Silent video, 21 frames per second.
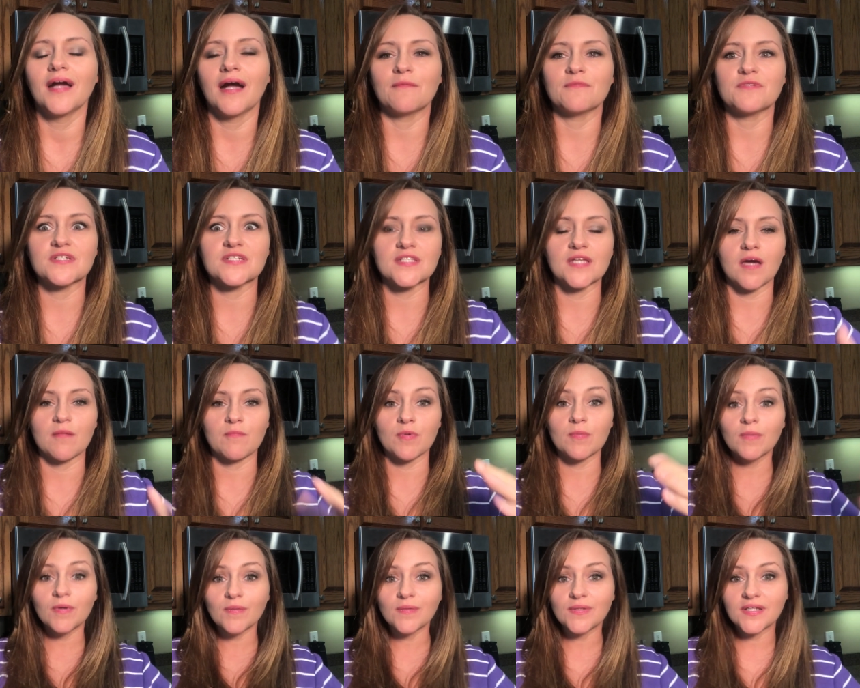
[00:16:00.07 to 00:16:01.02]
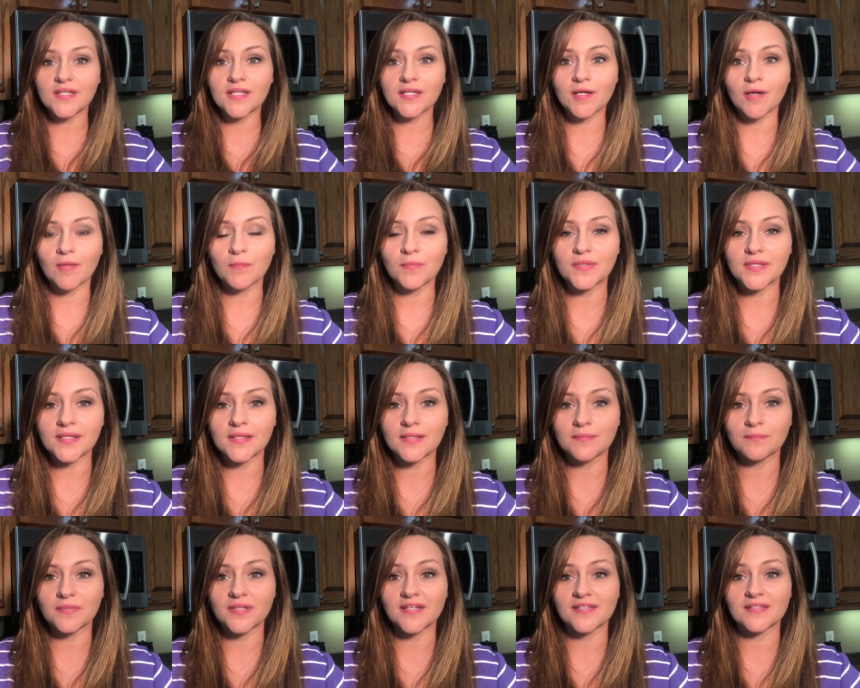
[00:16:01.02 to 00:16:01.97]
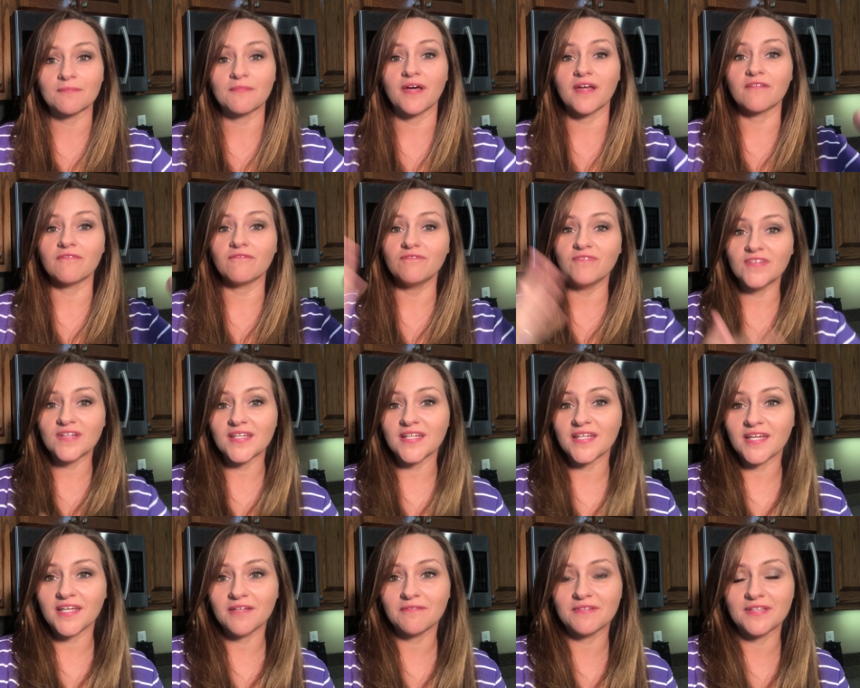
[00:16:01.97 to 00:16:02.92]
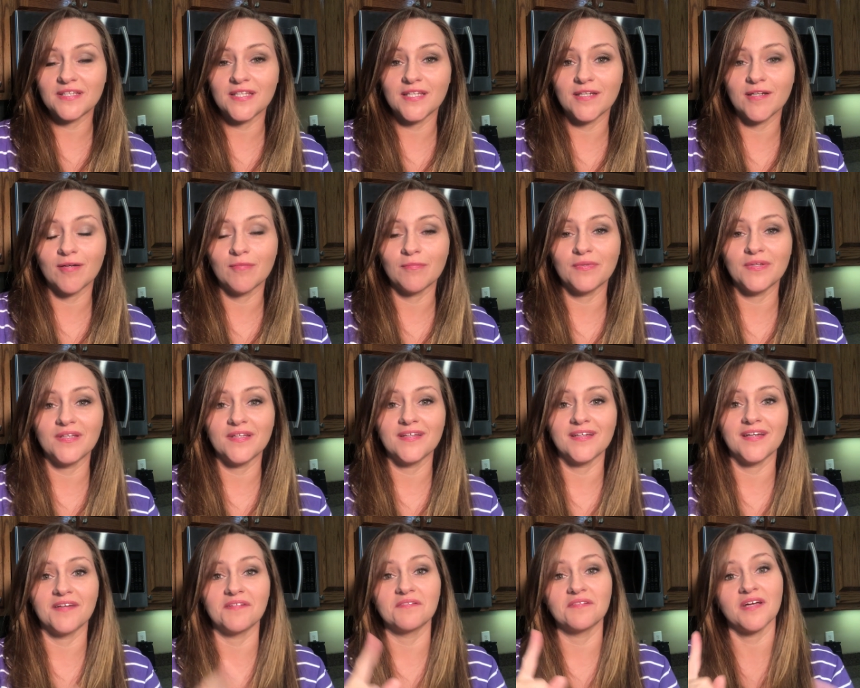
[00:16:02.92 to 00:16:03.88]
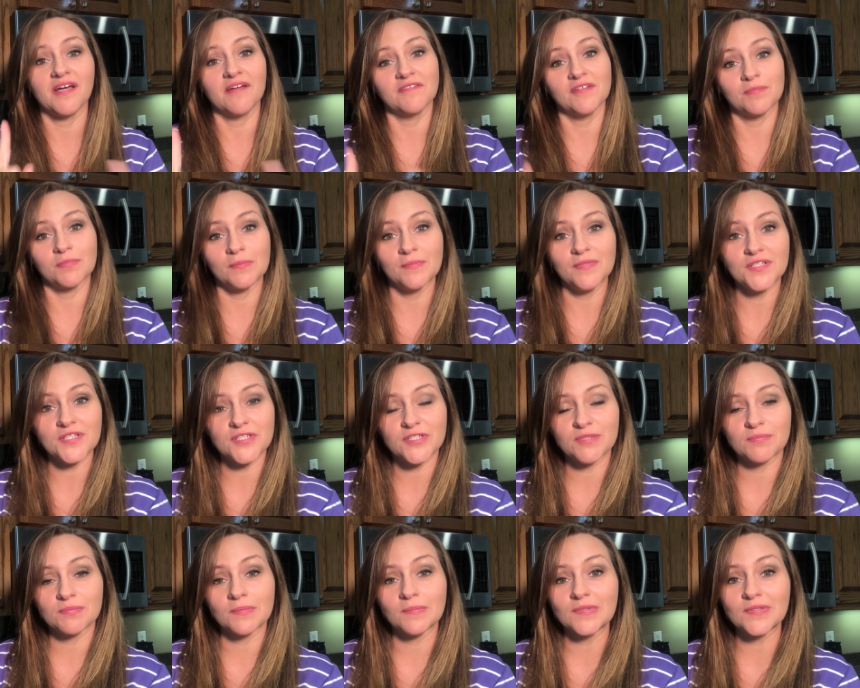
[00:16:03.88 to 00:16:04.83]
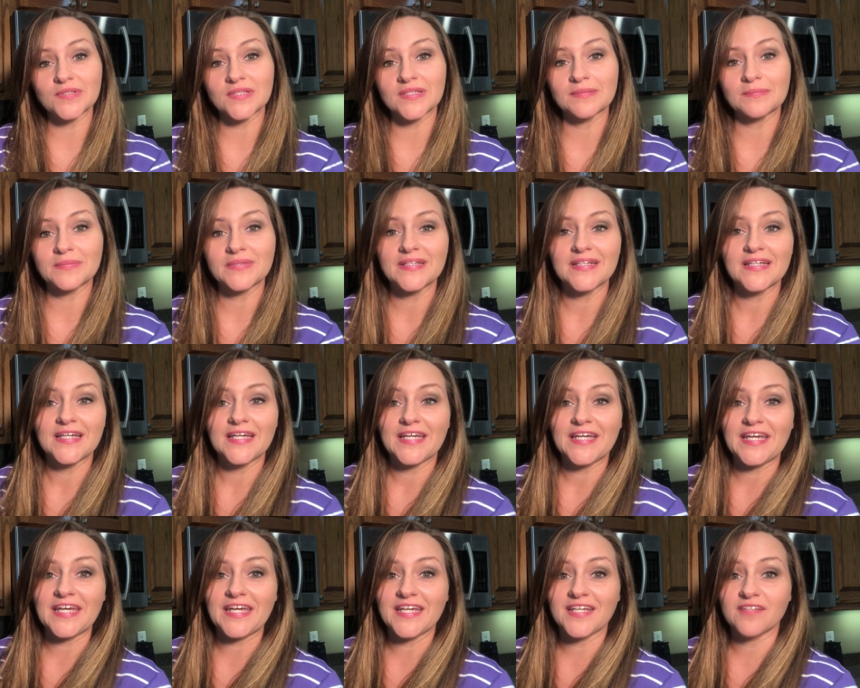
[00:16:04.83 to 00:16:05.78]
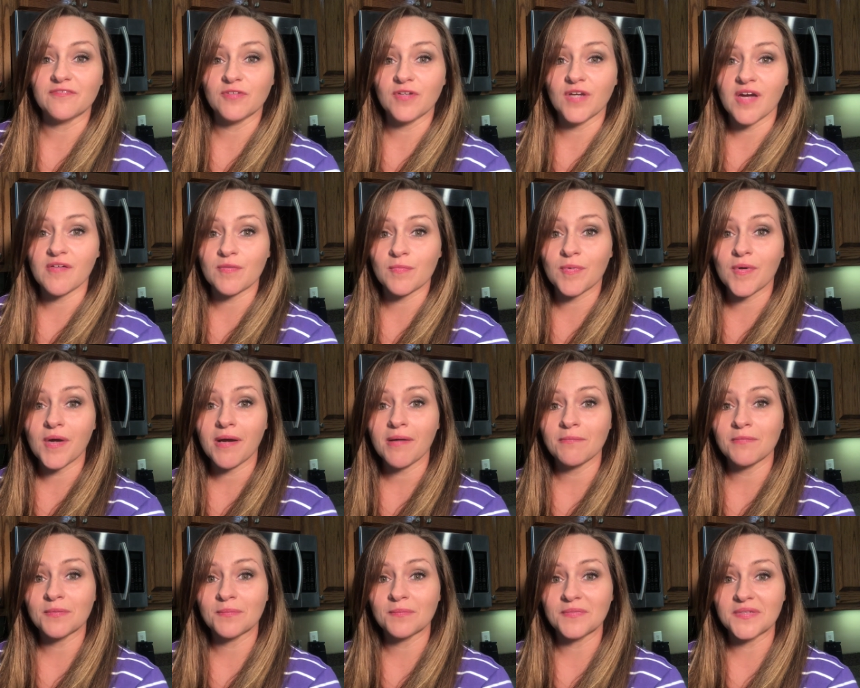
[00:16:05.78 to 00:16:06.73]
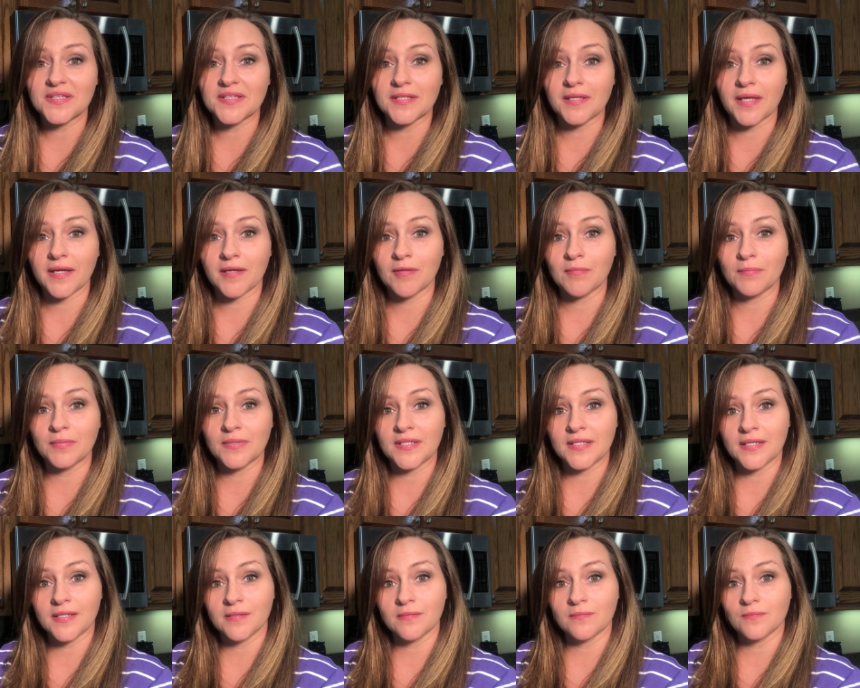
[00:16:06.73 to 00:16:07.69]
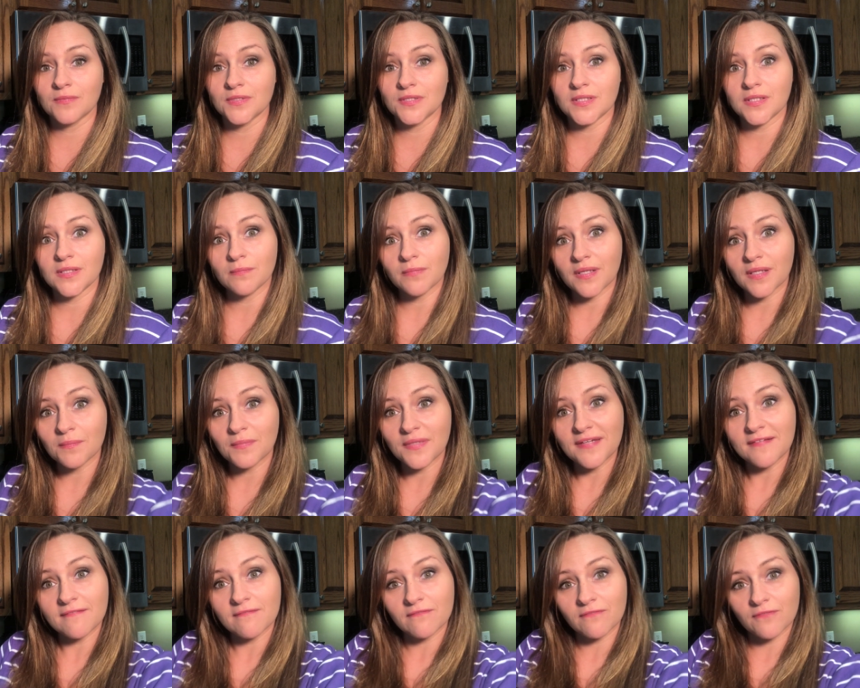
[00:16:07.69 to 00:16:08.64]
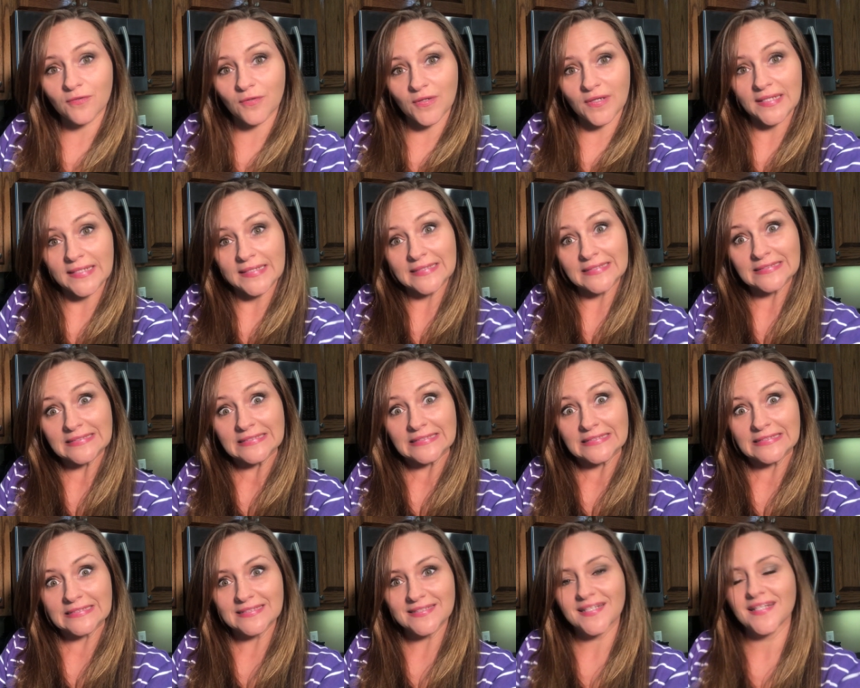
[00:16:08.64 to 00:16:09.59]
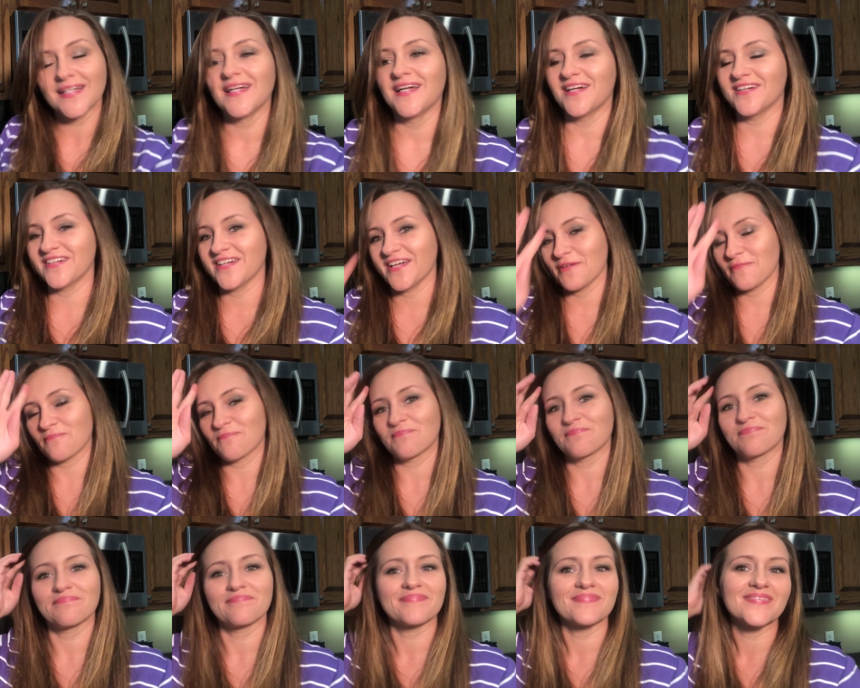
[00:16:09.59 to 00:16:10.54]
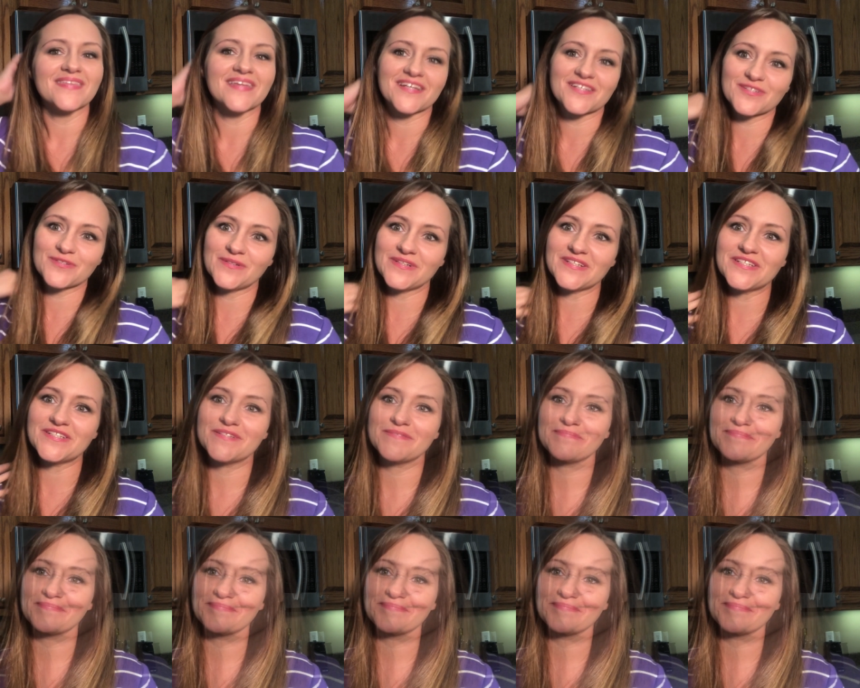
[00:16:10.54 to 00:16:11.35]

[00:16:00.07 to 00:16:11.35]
I'm just not promoting any company because I'm not affiliated with any company. I don't have their permission to promote them. And if you have a problem with that company, I don't want you to blame me for it. Okay, next question.